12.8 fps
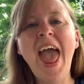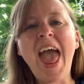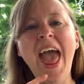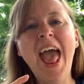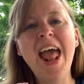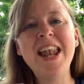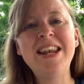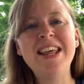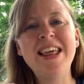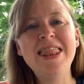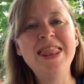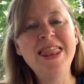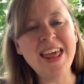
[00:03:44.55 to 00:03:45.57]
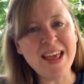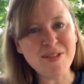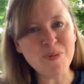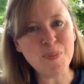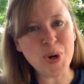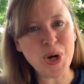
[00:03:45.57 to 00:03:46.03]
And
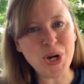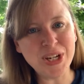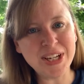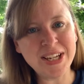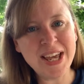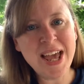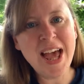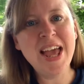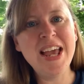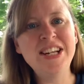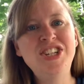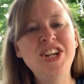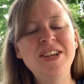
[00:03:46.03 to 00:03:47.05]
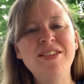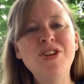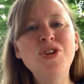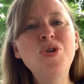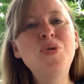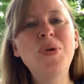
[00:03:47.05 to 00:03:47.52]
this book is a
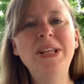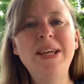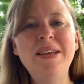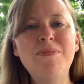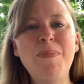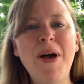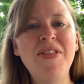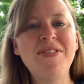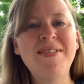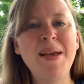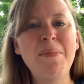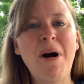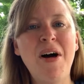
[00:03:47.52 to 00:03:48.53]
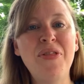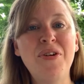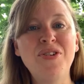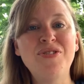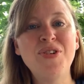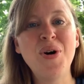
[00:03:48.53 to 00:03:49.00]
new release by the same
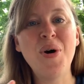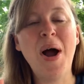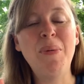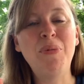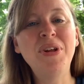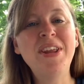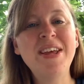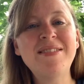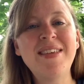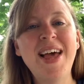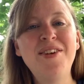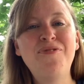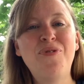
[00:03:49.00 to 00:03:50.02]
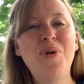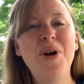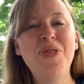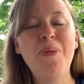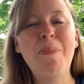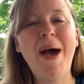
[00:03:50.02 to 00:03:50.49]
author, so I'm really excited for
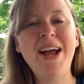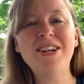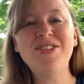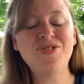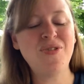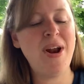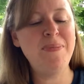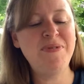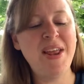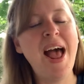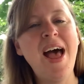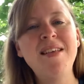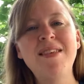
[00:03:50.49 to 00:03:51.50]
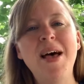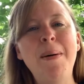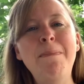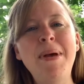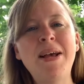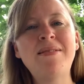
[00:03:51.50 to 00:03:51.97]
it. The back describes it as
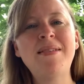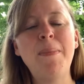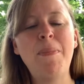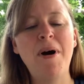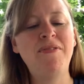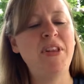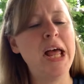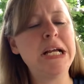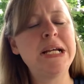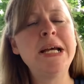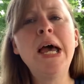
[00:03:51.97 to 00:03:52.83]
a mix up of like